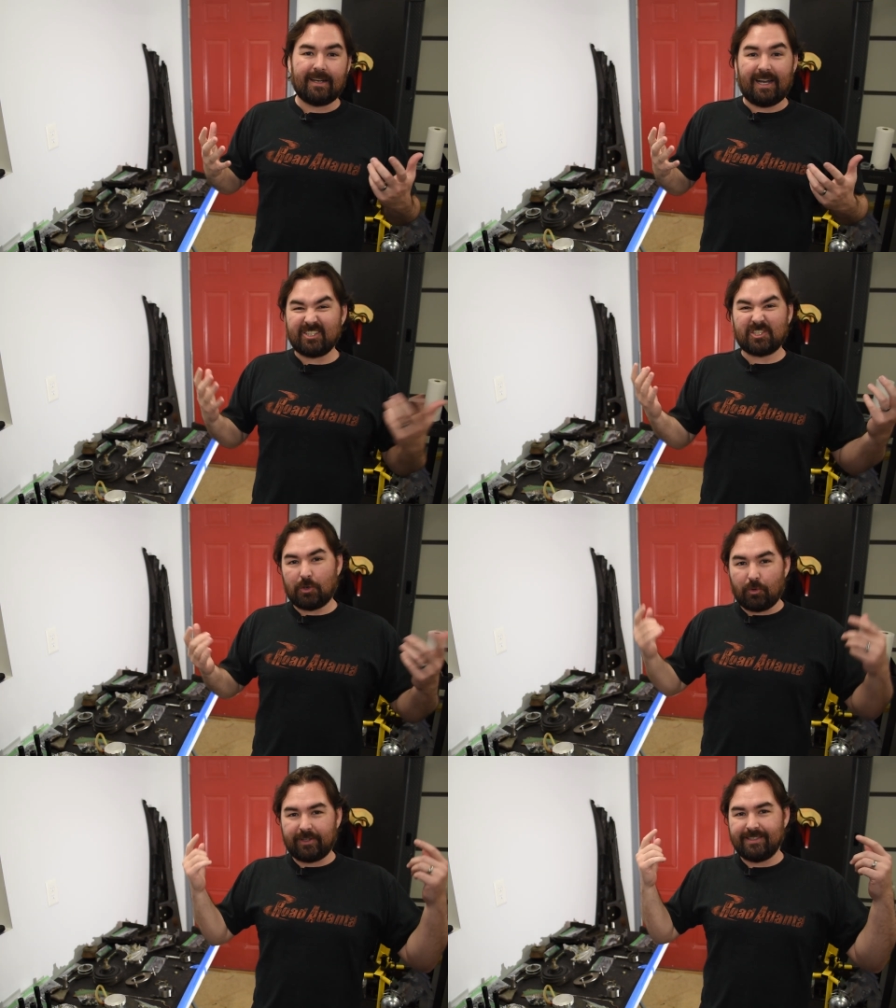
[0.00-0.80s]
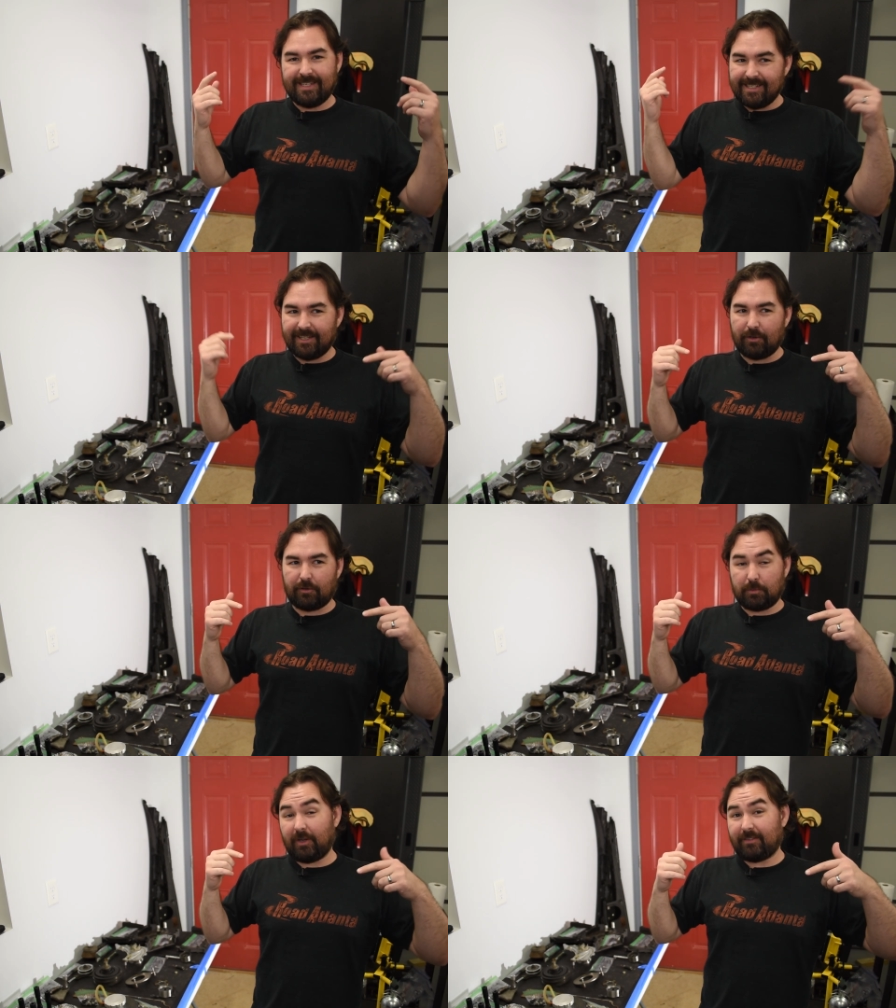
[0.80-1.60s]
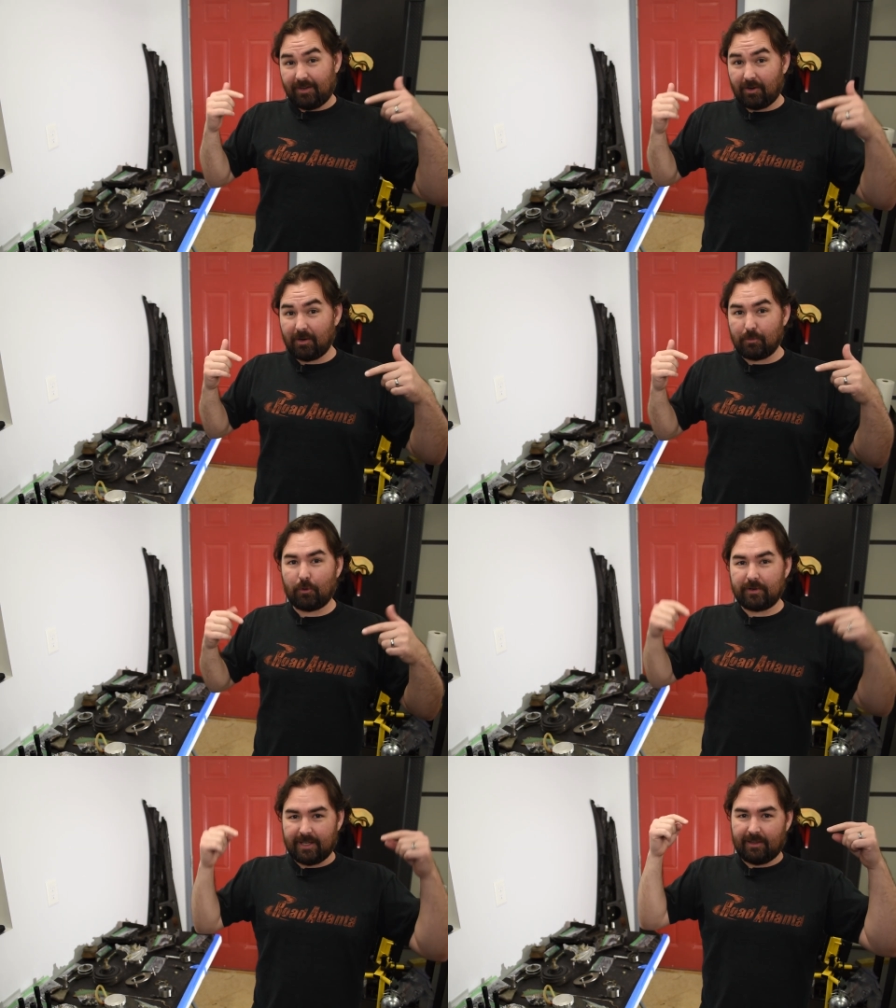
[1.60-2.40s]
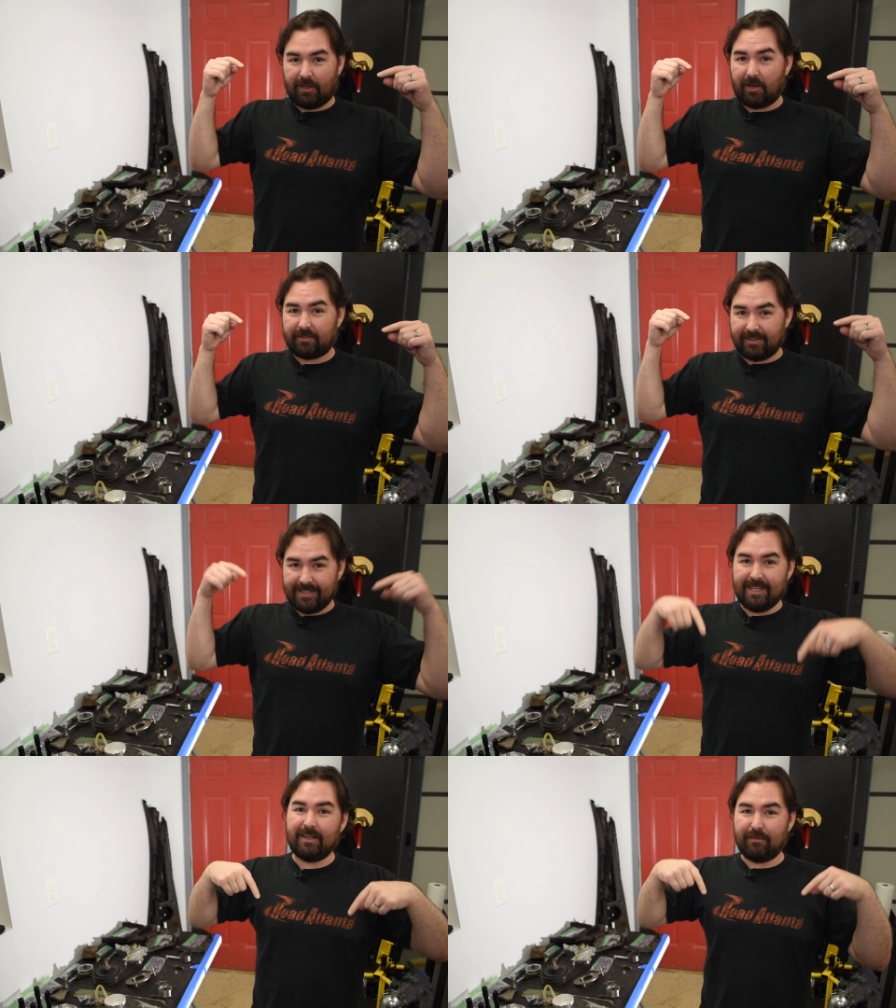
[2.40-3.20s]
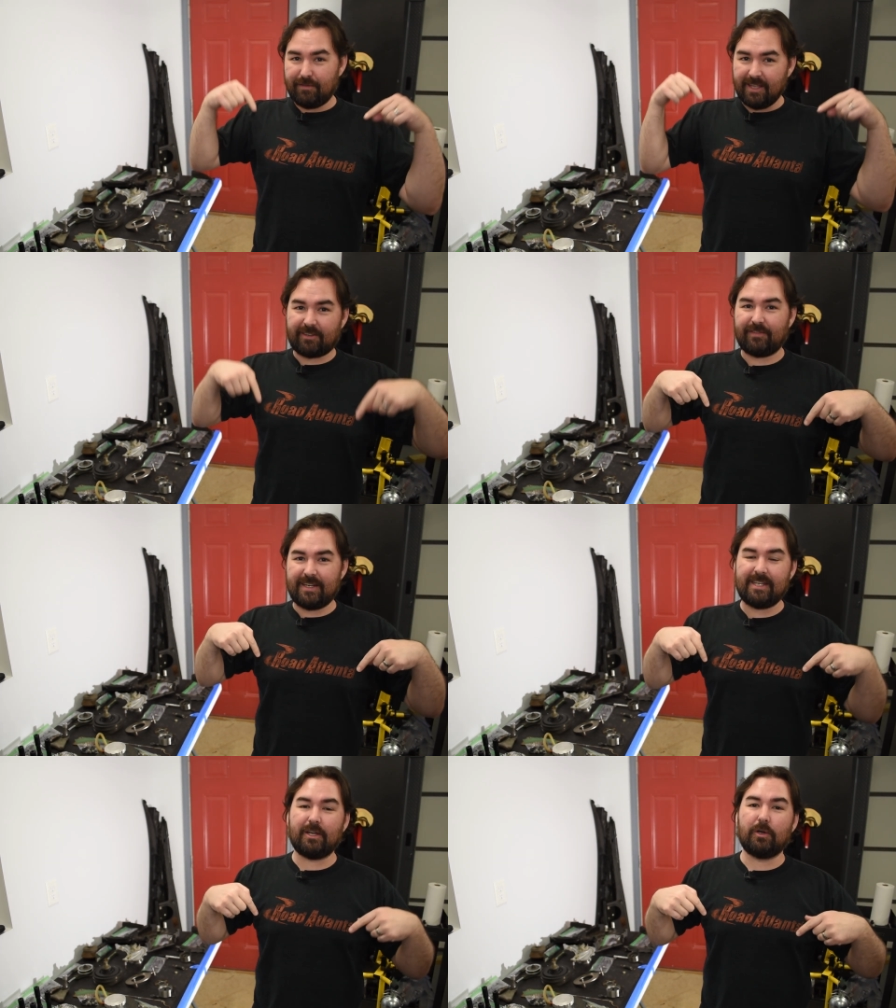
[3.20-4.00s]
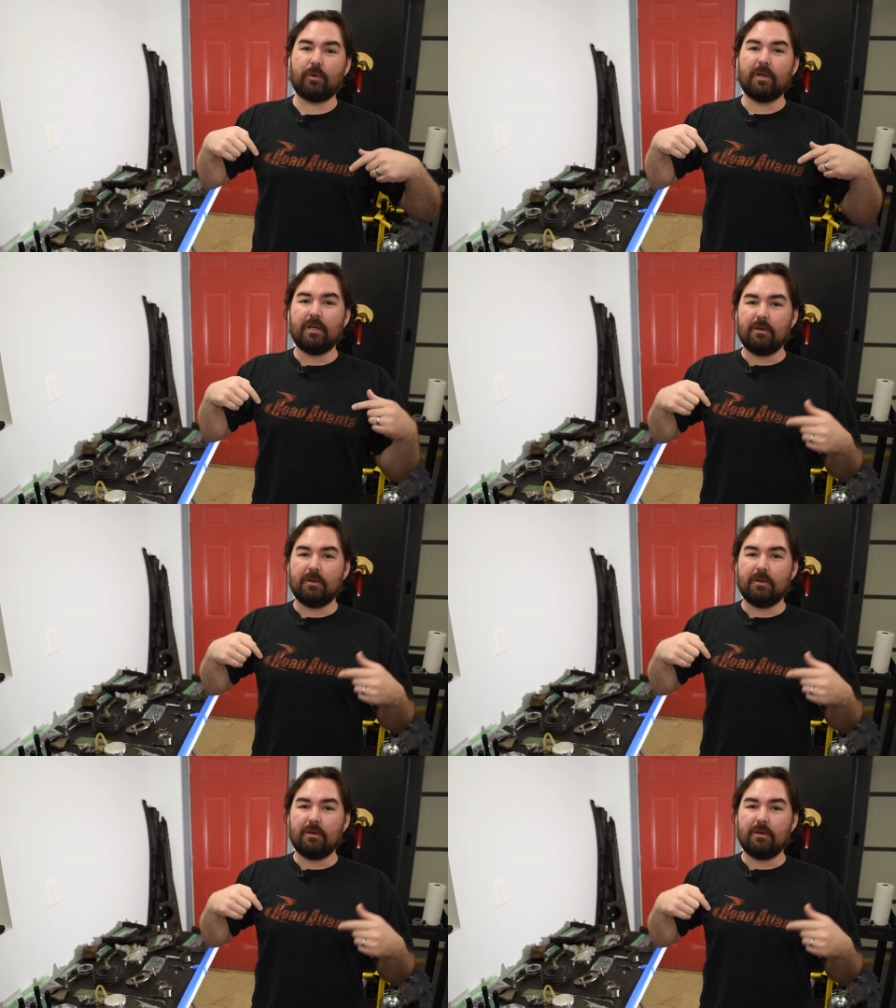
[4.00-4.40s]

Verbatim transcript: I just don't want the details because they are important to get lost at the end of this video